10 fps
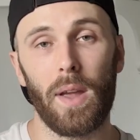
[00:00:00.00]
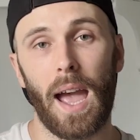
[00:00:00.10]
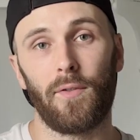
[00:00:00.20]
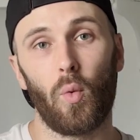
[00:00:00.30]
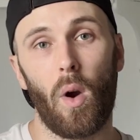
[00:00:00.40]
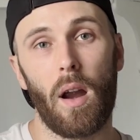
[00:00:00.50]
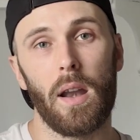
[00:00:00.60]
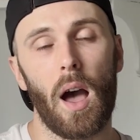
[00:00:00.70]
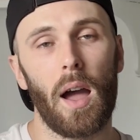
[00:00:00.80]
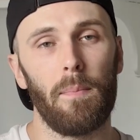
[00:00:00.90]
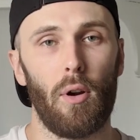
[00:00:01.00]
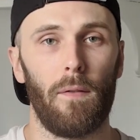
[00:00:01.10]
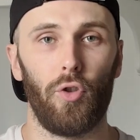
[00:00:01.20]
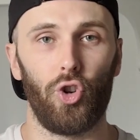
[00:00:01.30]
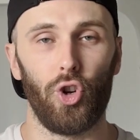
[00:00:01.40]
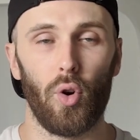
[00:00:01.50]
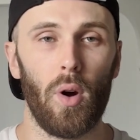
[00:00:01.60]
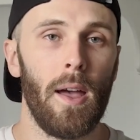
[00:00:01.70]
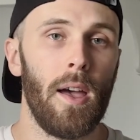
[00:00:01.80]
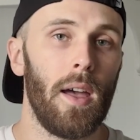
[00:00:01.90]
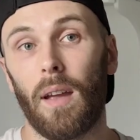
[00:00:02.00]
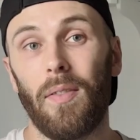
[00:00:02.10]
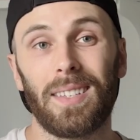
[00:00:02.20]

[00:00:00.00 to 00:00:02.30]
have to wear a non-barefoot shoe. And